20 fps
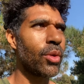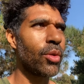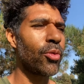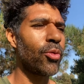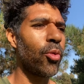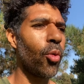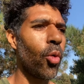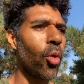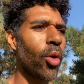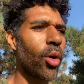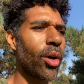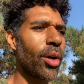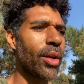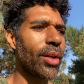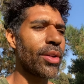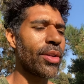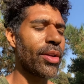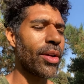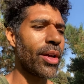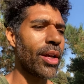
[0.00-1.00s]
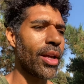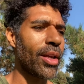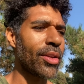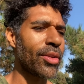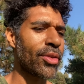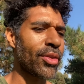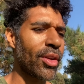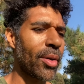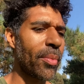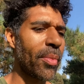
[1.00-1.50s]
For
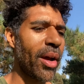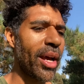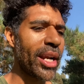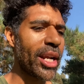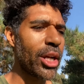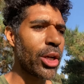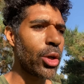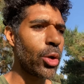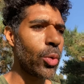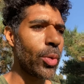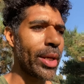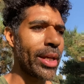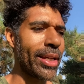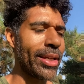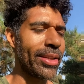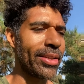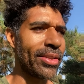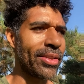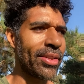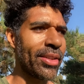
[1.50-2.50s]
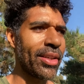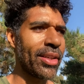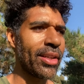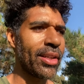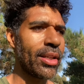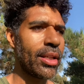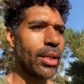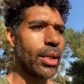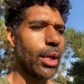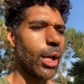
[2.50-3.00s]
somebody who is
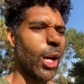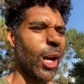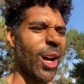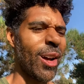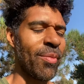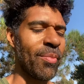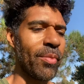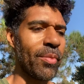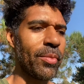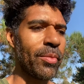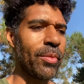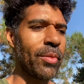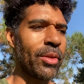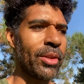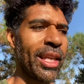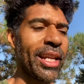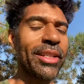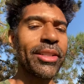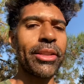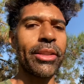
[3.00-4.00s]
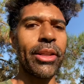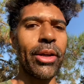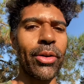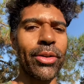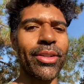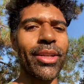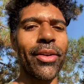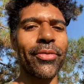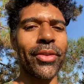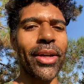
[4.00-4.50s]
um, thinks that they're a
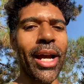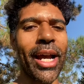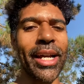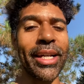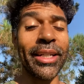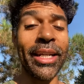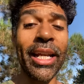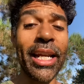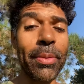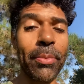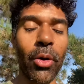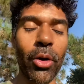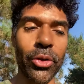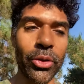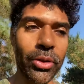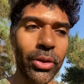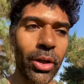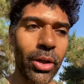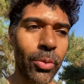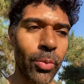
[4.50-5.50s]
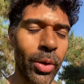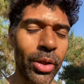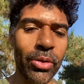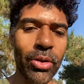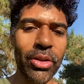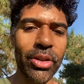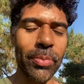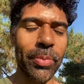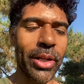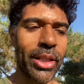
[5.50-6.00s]
tough guy in any martial art, whether
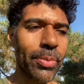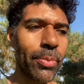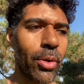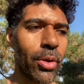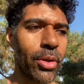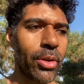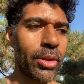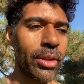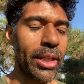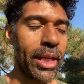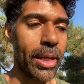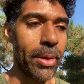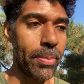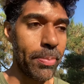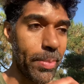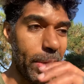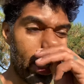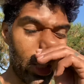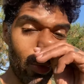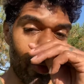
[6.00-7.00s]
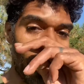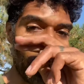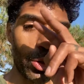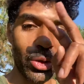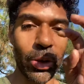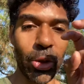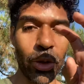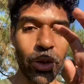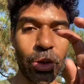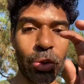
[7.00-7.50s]
it's a mixed mar the mixed
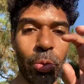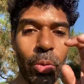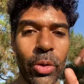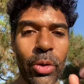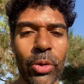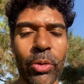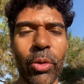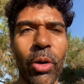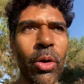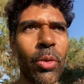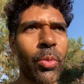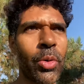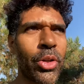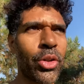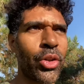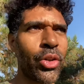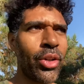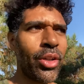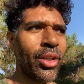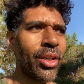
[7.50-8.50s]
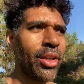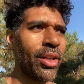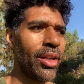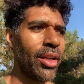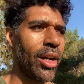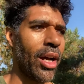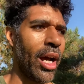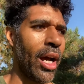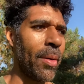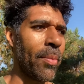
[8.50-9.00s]
martial arts quote unquote, which
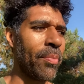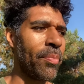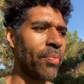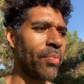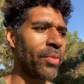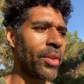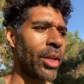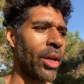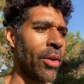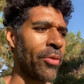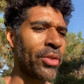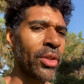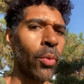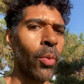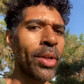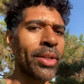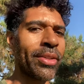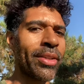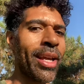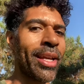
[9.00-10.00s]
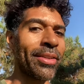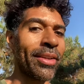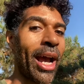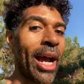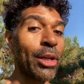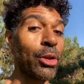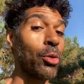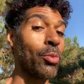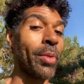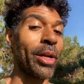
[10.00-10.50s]
um, you know, if someone says I
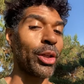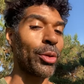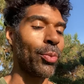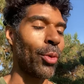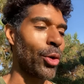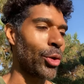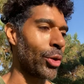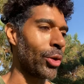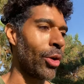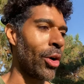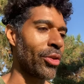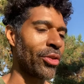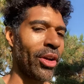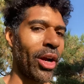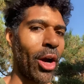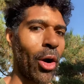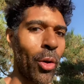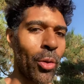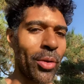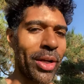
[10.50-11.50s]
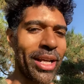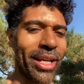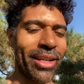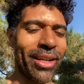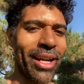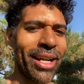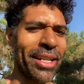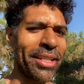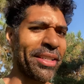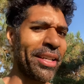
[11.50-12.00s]
do mixed martial arts, I already
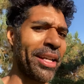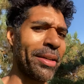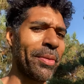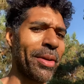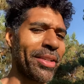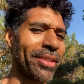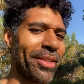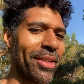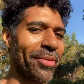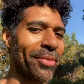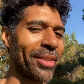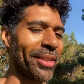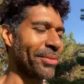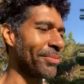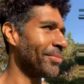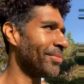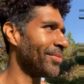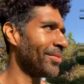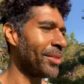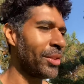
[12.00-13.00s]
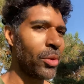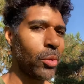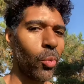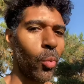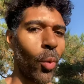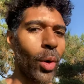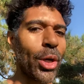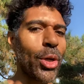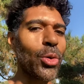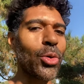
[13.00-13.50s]
kind of say to myself like,
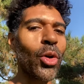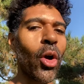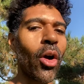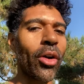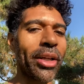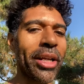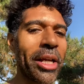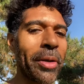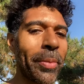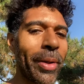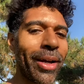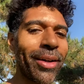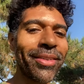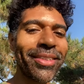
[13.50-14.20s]
what are you talking about?